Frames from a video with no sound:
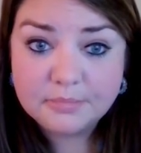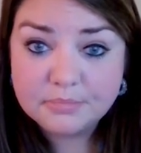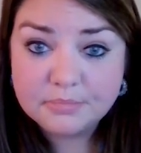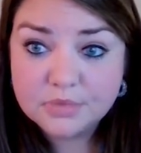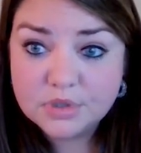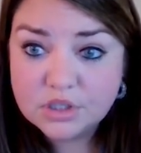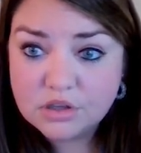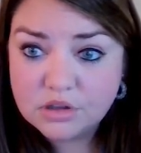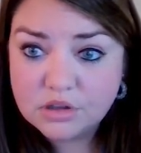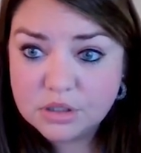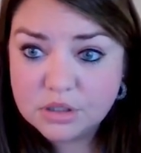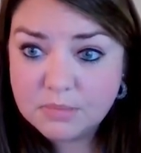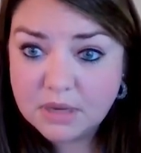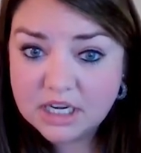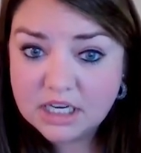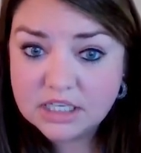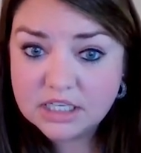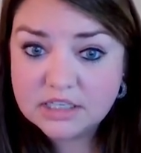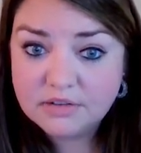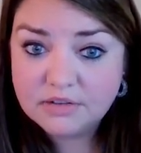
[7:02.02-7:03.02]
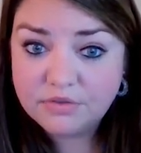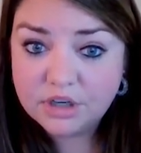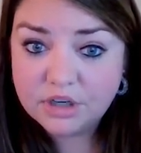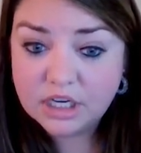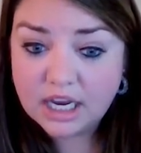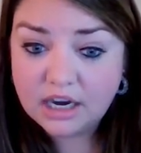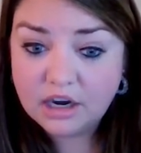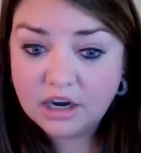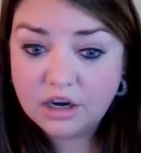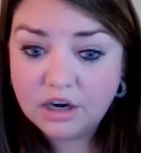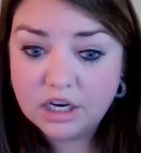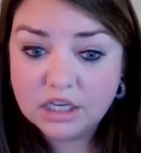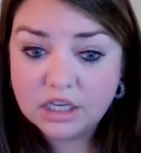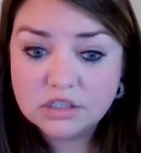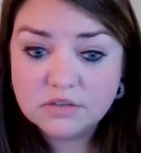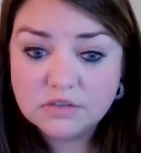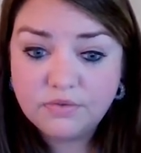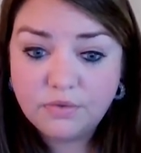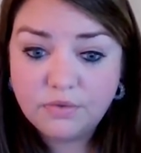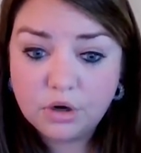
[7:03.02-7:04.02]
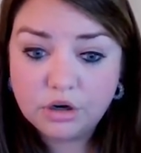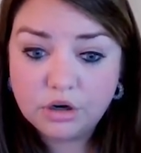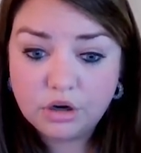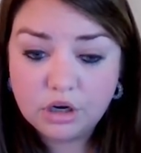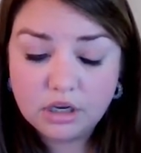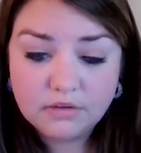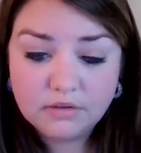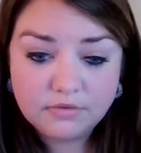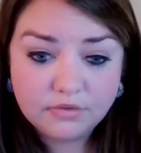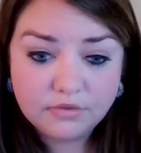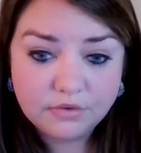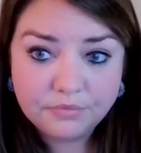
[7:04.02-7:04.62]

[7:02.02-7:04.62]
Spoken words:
So there's many different areas for grief.